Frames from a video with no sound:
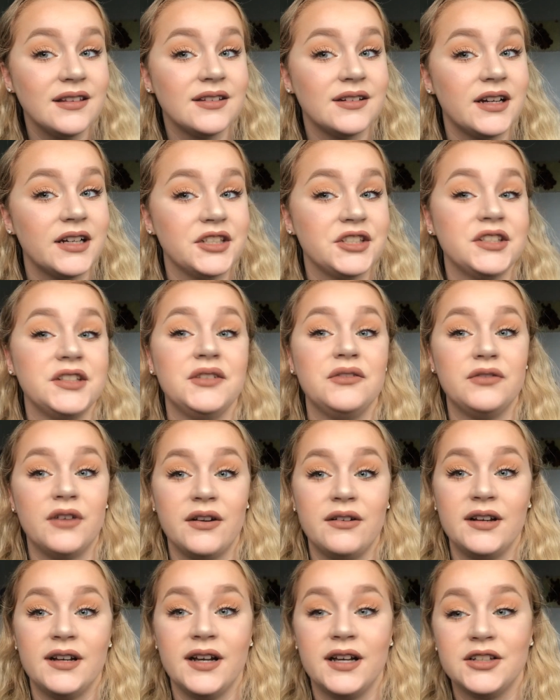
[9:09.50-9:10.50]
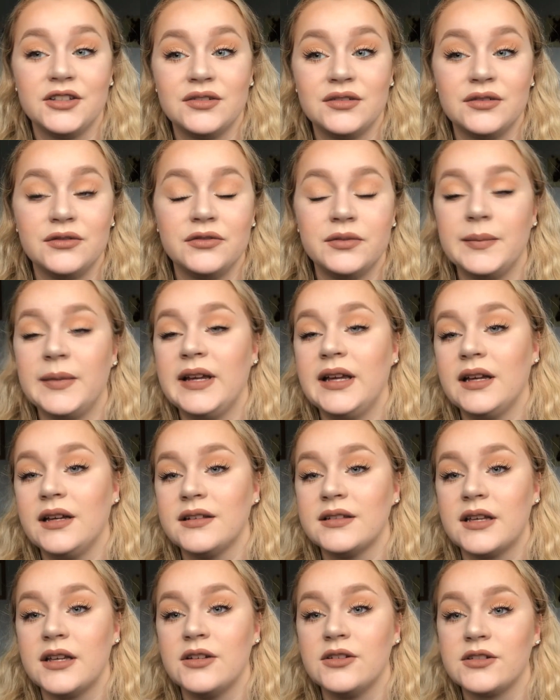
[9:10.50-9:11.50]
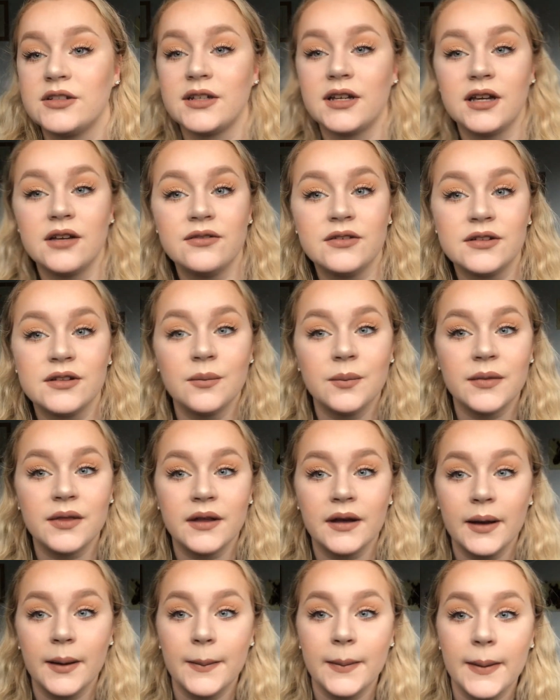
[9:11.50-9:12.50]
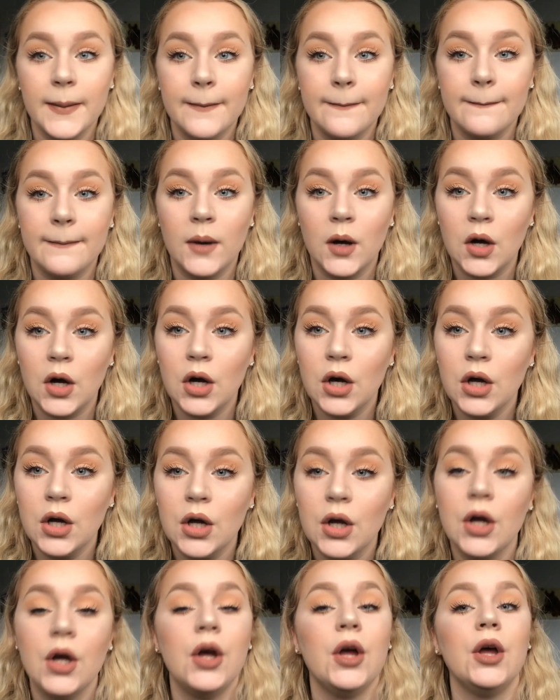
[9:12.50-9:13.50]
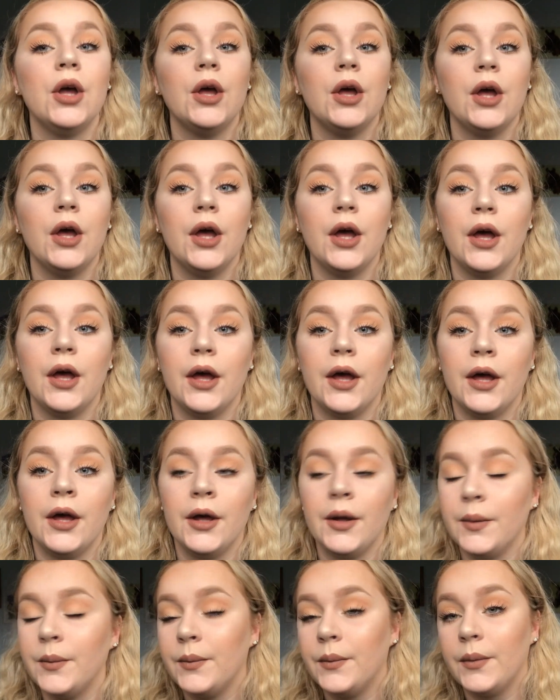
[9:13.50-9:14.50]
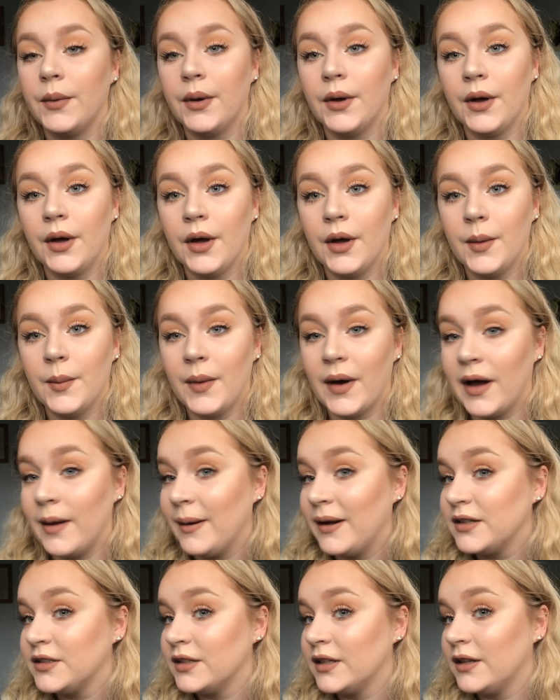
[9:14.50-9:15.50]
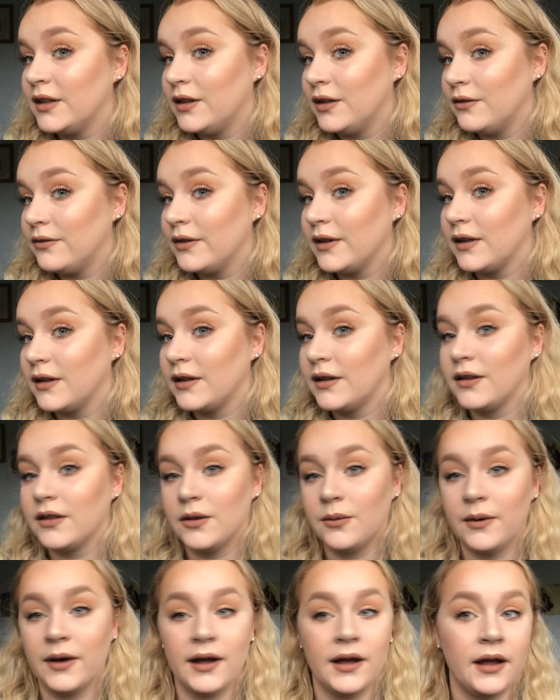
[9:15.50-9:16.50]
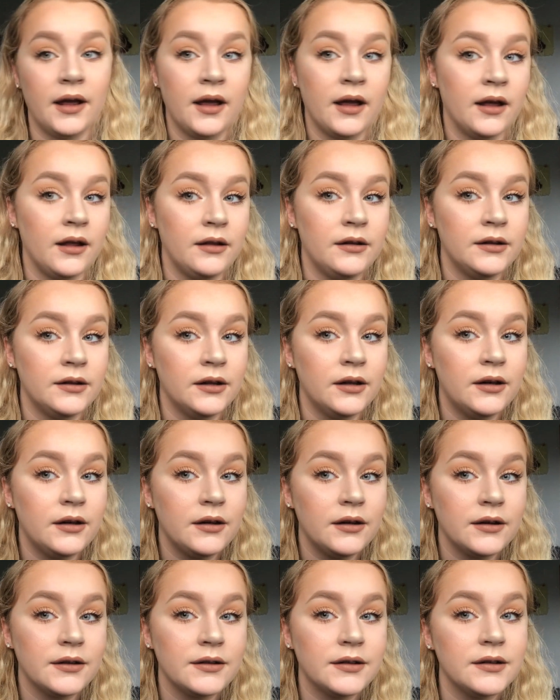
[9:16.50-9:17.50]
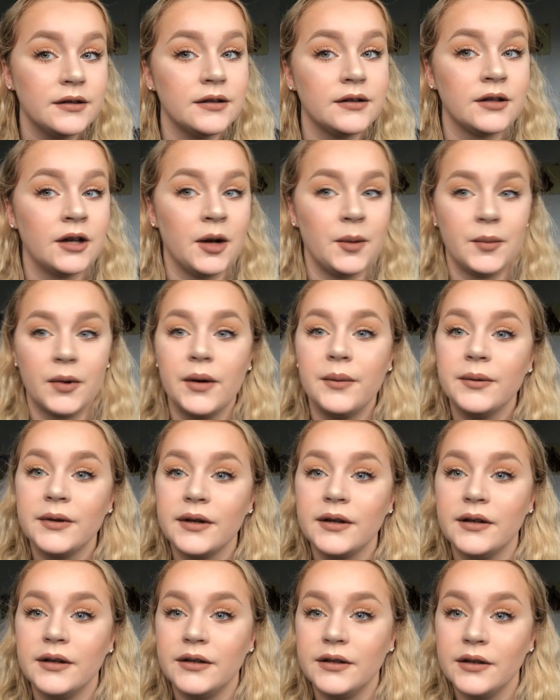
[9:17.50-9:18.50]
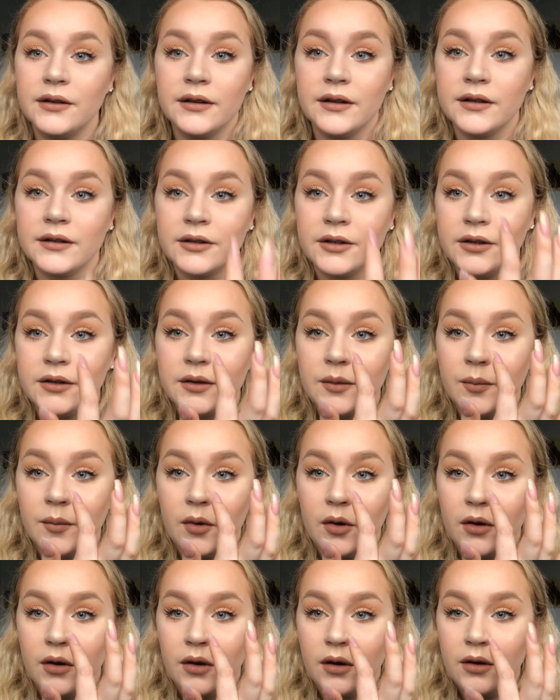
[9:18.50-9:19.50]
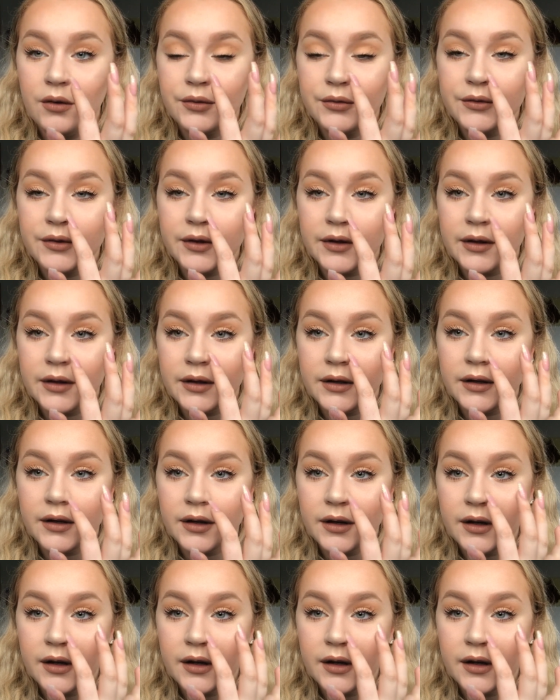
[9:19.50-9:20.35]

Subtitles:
are actually very natural for me because I usually go for something a bit more. But I'm actually loving the way it looks, so I'm probably going to do this look more often.